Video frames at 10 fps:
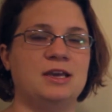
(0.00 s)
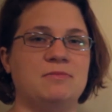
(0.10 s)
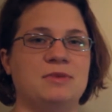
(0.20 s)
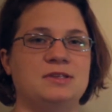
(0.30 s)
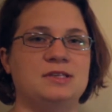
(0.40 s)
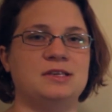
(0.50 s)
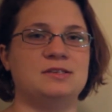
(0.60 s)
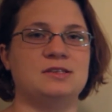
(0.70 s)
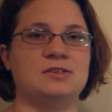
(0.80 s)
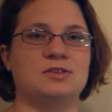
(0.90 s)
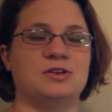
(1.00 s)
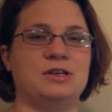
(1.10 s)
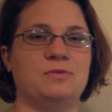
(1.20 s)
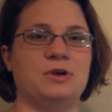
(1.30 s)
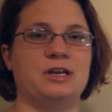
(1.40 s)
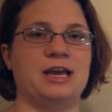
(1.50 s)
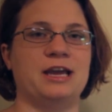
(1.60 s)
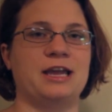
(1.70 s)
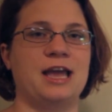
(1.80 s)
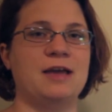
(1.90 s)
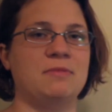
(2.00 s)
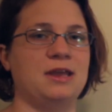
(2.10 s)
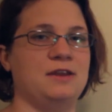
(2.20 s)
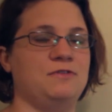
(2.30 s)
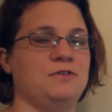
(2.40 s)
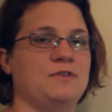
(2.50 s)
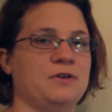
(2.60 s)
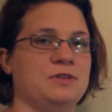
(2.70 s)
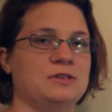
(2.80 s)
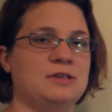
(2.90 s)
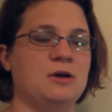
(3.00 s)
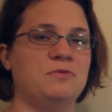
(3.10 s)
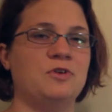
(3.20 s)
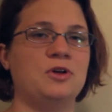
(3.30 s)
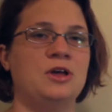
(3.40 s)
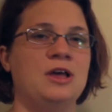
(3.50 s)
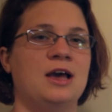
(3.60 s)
at missy@631.com, and if you found this helpful,